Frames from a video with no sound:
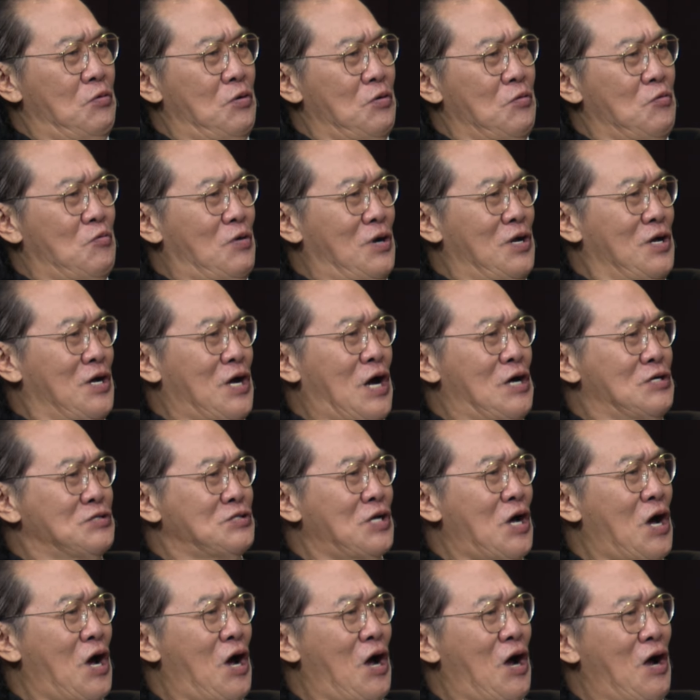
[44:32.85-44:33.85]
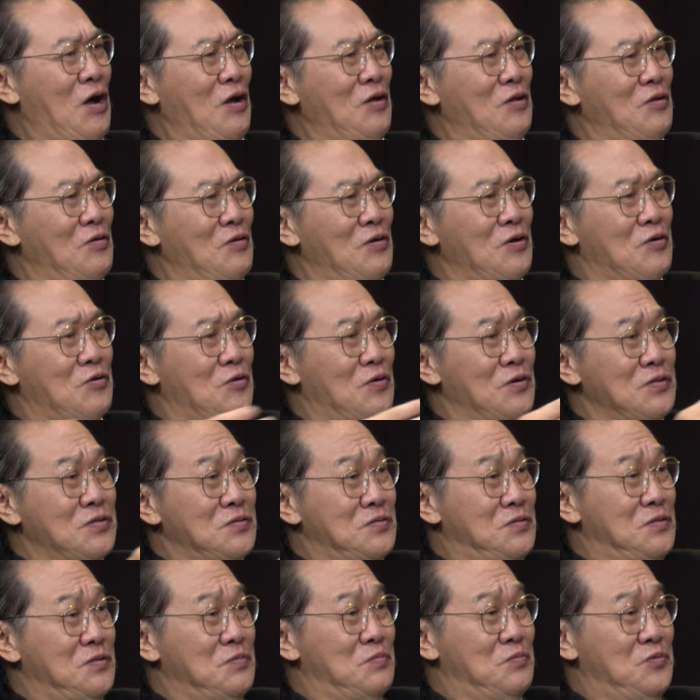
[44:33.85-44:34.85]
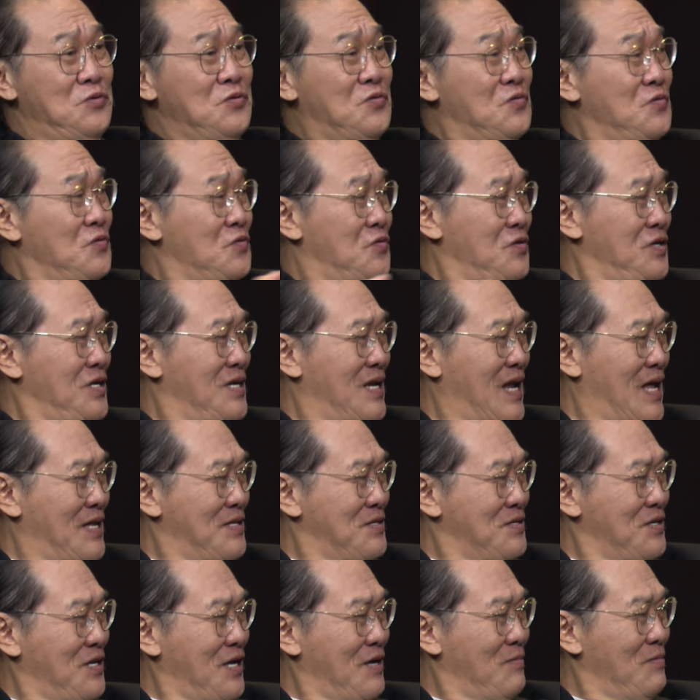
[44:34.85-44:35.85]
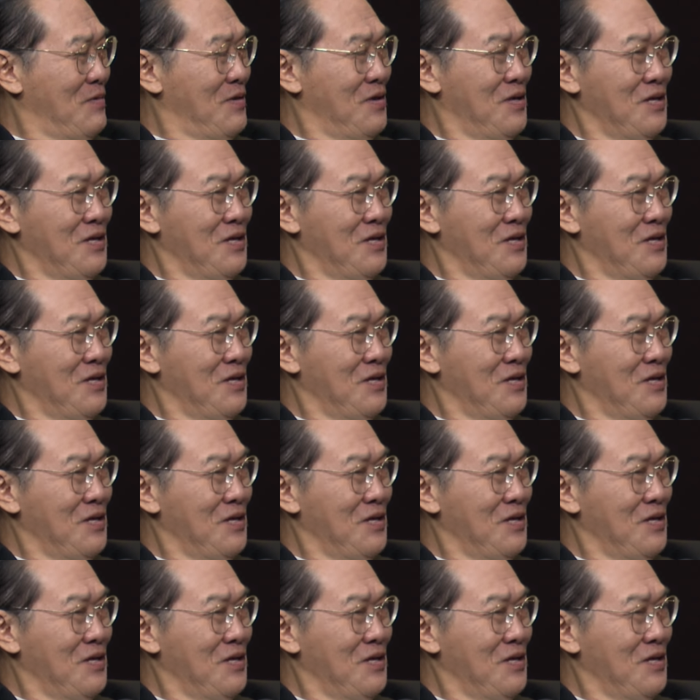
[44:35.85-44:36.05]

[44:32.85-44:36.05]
Kuala Kangsar, across this beautiful green landscape.